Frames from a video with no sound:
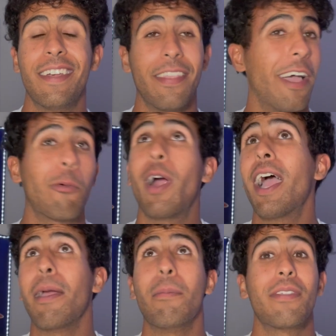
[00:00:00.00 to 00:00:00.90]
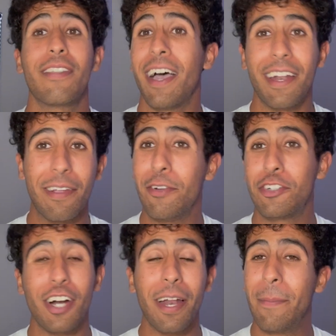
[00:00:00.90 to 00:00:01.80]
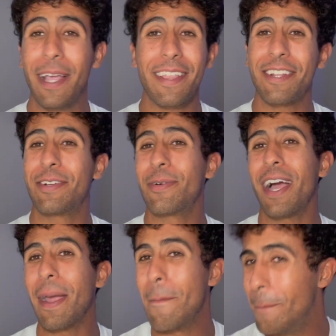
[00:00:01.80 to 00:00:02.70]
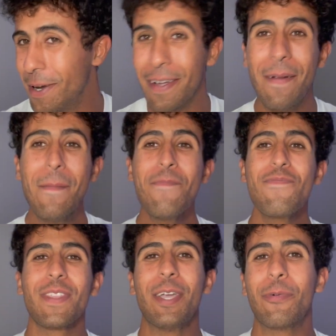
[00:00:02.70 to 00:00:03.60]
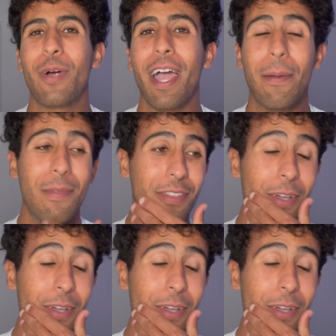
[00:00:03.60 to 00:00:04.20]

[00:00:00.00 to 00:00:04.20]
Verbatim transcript: That rhymes. I didn't even try to make that to rhyme, but it rhymes.